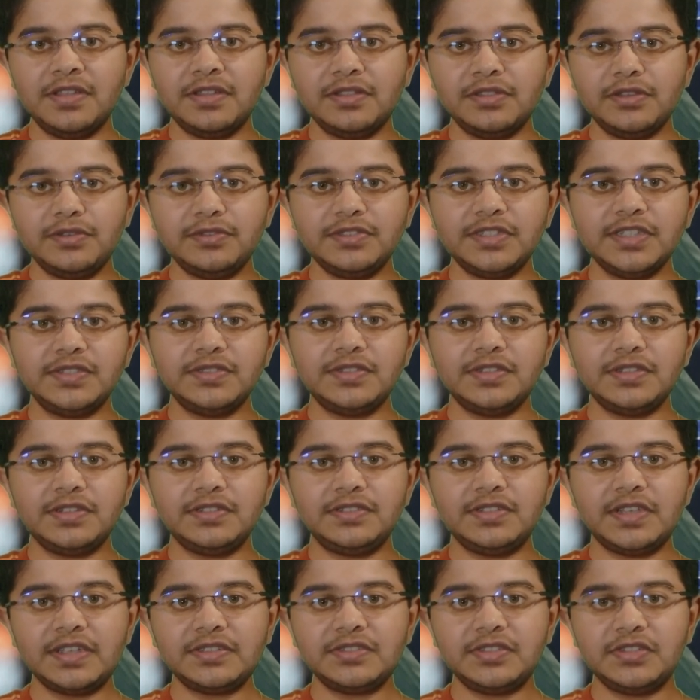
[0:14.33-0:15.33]
losing to the
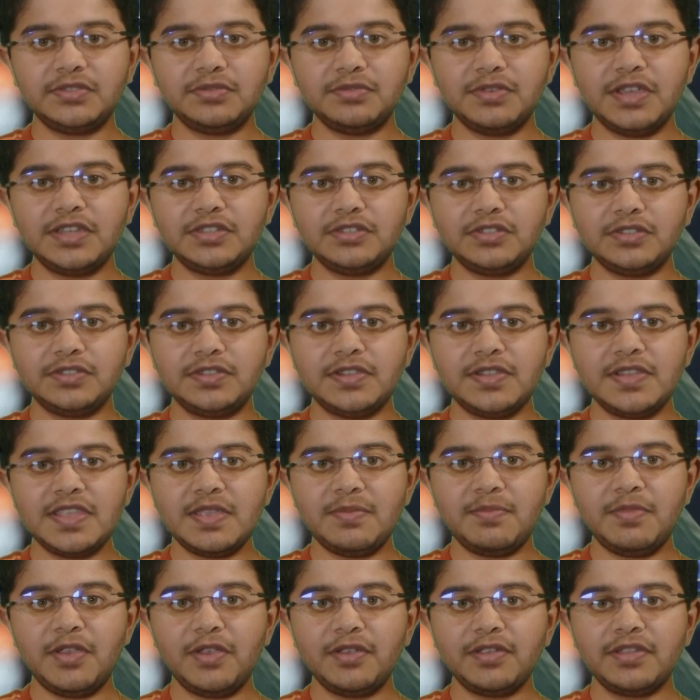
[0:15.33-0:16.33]
Texas Rangers in the
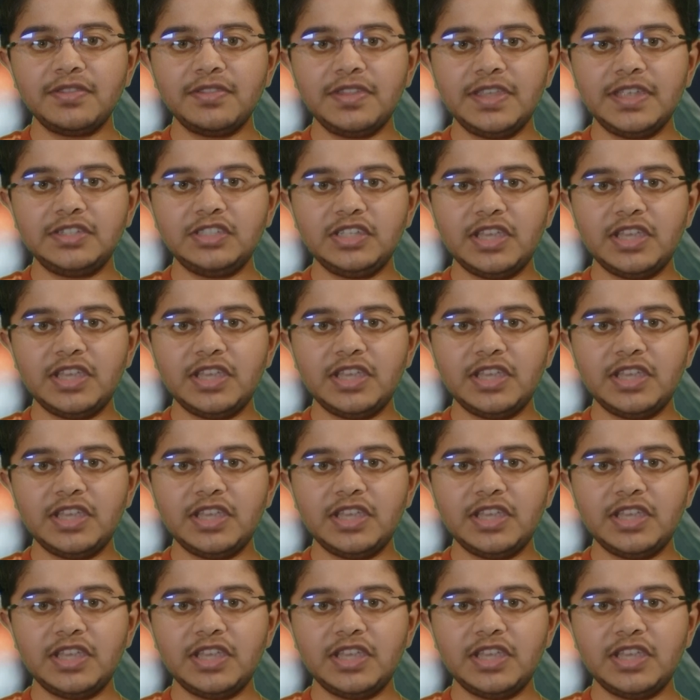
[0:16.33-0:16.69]
American League